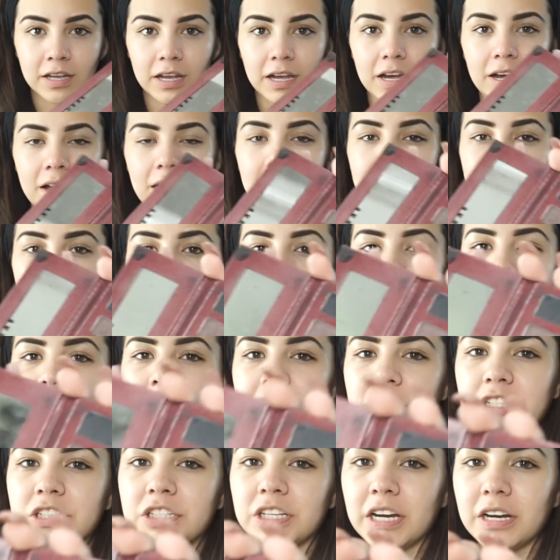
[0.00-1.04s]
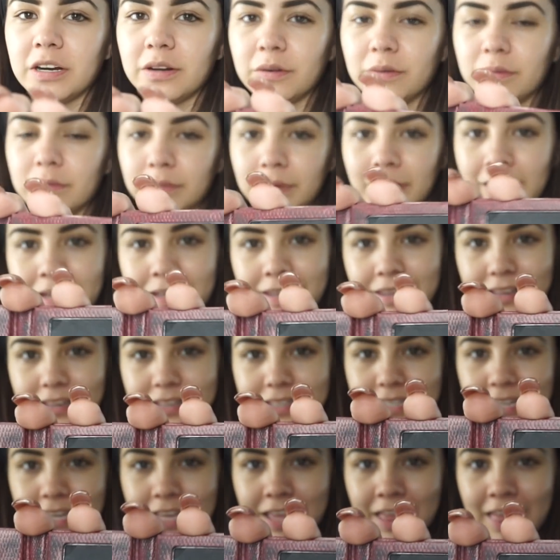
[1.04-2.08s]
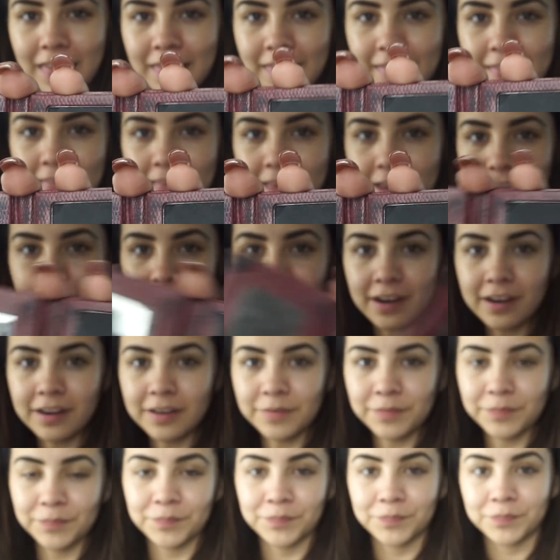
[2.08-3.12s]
eyeshadow right there,